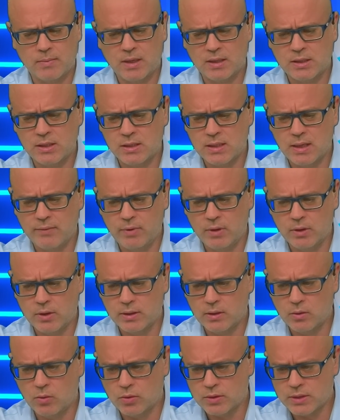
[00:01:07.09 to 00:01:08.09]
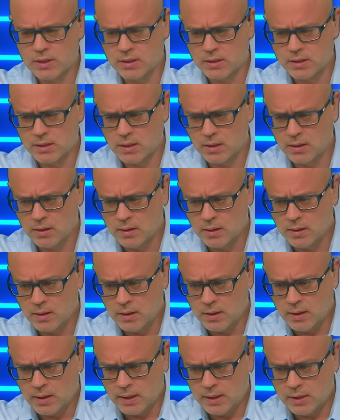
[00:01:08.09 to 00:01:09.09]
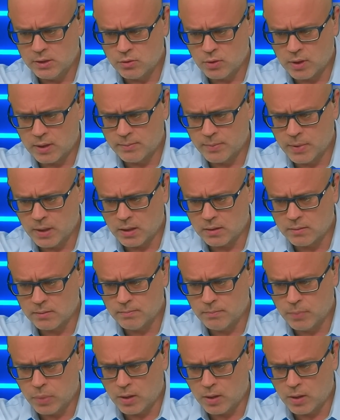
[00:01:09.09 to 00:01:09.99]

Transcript: Now just have a look at the horses he's run behind.